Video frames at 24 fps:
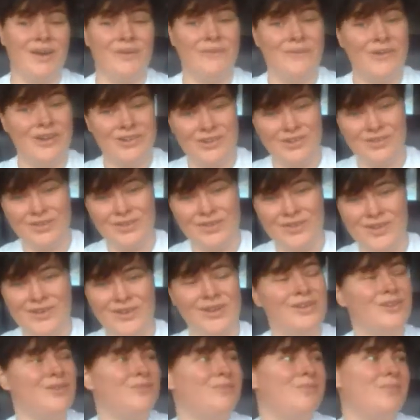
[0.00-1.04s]
which is
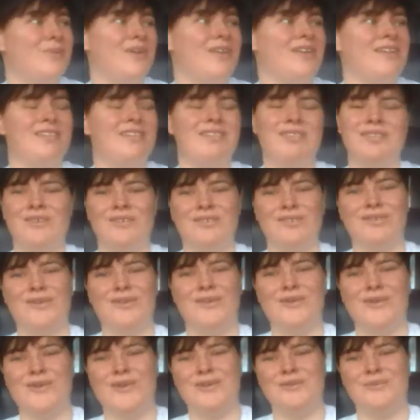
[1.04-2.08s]
good, but it's not so
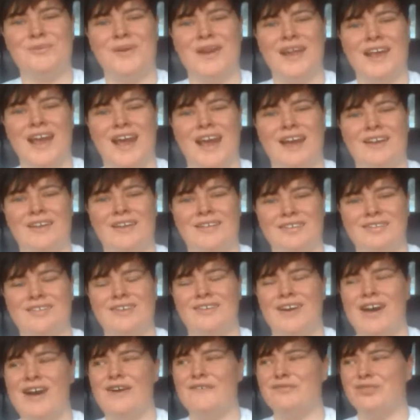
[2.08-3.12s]
good when I
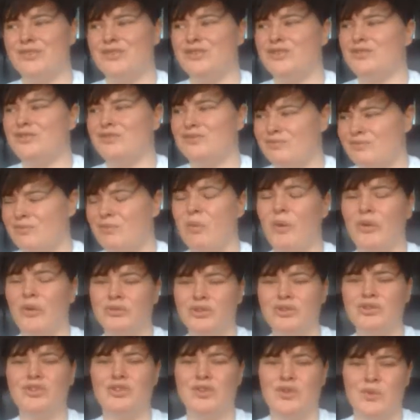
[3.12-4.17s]
still have the 1
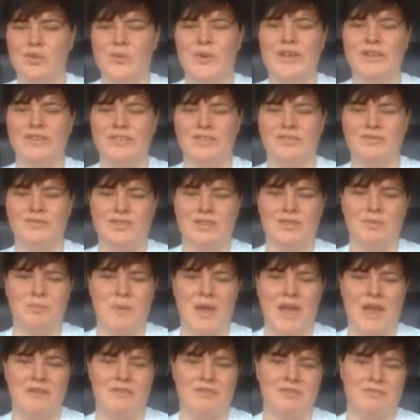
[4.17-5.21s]
to 2 weeks of
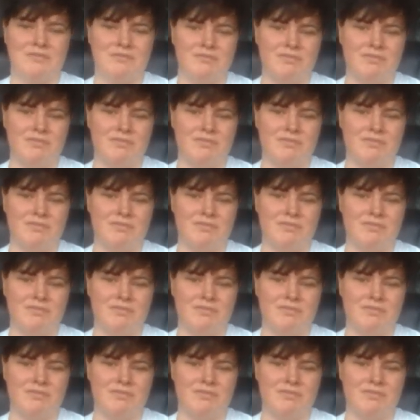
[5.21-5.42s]
despair and